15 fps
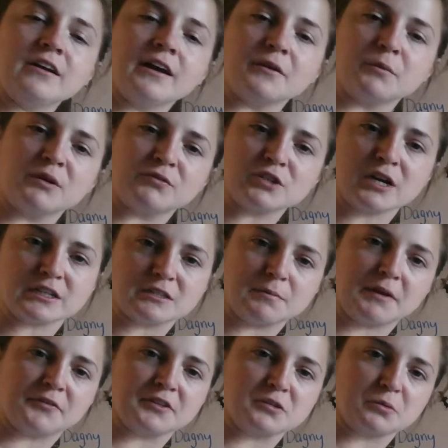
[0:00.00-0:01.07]
and we've talked
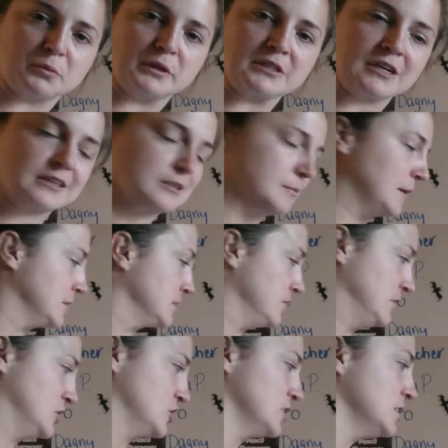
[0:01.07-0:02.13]
about this when we talked about
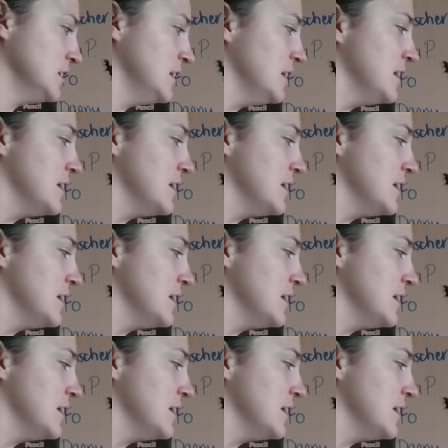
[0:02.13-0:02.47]
division,